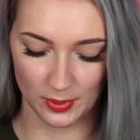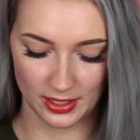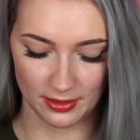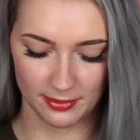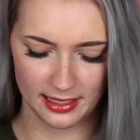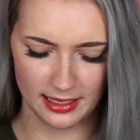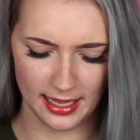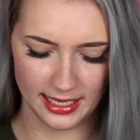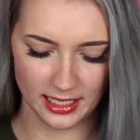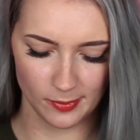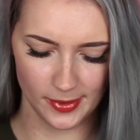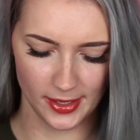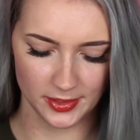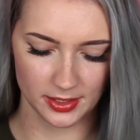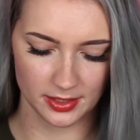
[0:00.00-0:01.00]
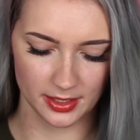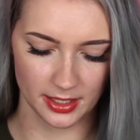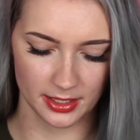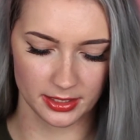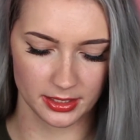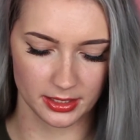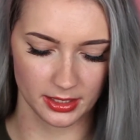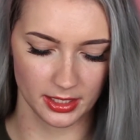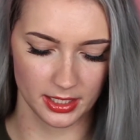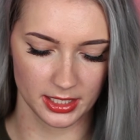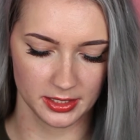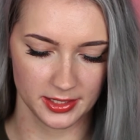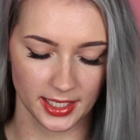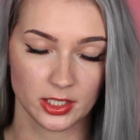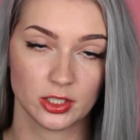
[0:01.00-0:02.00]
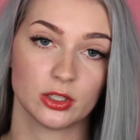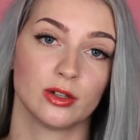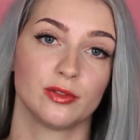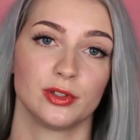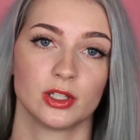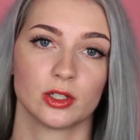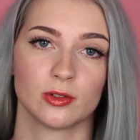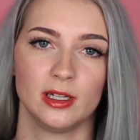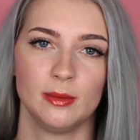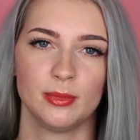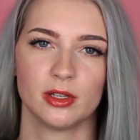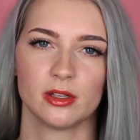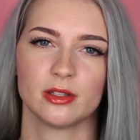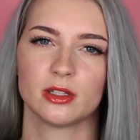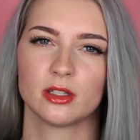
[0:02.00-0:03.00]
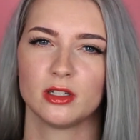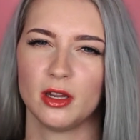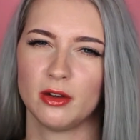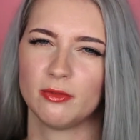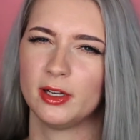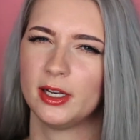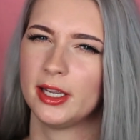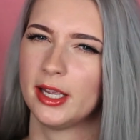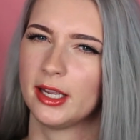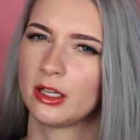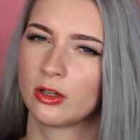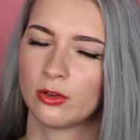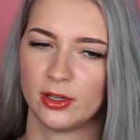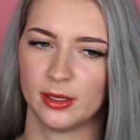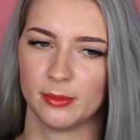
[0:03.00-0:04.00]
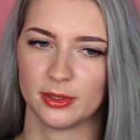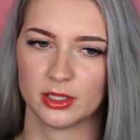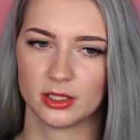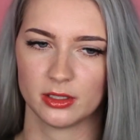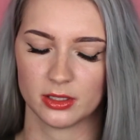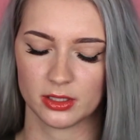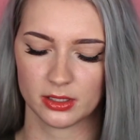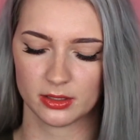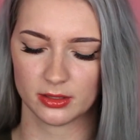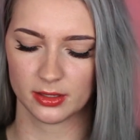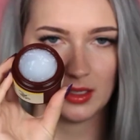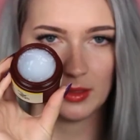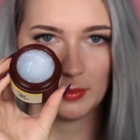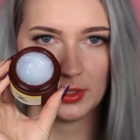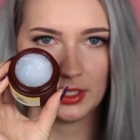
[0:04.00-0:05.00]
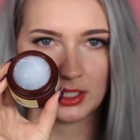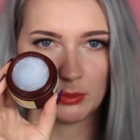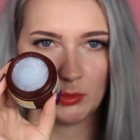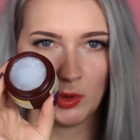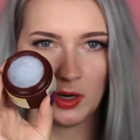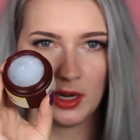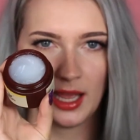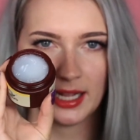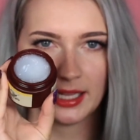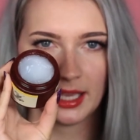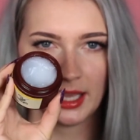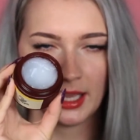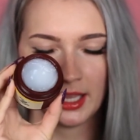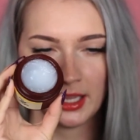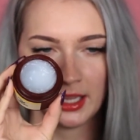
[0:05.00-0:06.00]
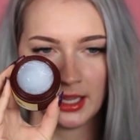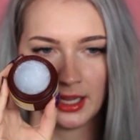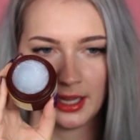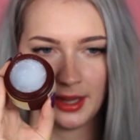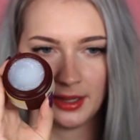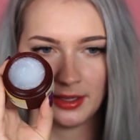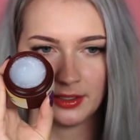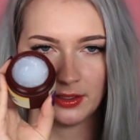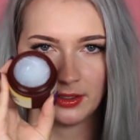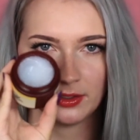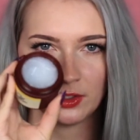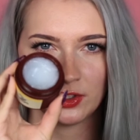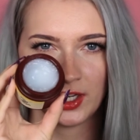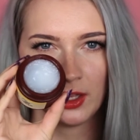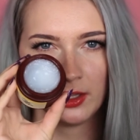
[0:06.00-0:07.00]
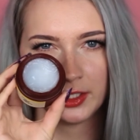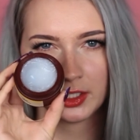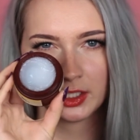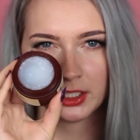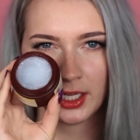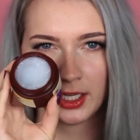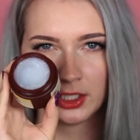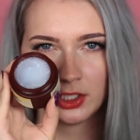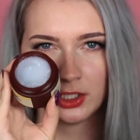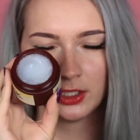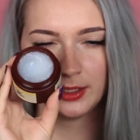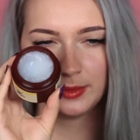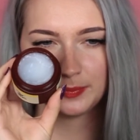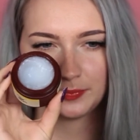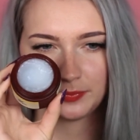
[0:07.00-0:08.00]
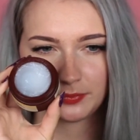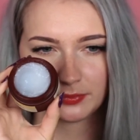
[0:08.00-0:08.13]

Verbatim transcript: What I really like about it is the texture of this cream, because it's not really a cream, it's just, it's more like a gelish texture.